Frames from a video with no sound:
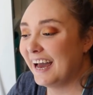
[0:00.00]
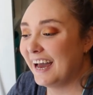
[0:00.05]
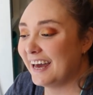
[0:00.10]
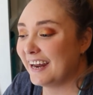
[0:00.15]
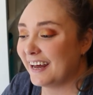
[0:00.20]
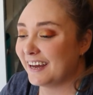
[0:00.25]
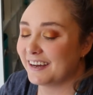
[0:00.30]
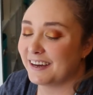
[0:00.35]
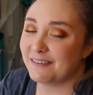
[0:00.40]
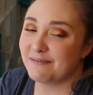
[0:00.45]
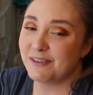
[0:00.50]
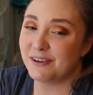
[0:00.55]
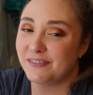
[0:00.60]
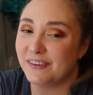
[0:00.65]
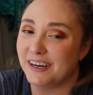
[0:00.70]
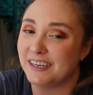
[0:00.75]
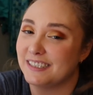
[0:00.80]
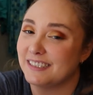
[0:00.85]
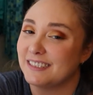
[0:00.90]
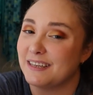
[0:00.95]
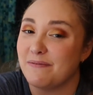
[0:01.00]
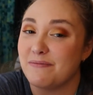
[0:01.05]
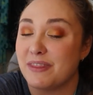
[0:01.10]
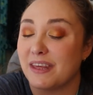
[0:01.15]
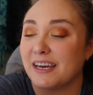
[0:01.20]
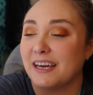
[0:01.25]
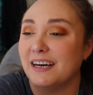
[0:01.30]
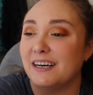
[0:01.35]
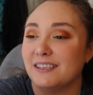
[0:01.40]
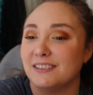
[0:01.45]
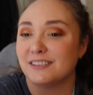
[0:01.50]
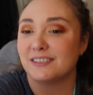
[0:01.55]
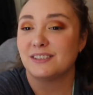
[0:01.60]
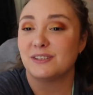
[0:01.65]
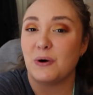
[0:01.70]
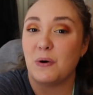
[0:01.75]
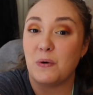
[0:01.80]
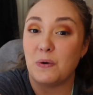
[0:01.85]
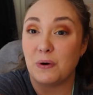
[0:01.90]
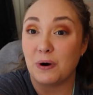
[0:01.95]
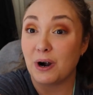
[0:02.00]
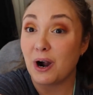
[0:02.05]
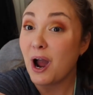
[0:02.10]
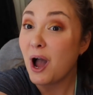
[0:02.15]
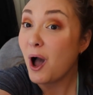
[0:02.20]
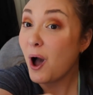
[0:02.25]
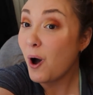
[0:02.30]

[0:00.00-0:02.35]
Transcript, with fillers: and I can move on to something else or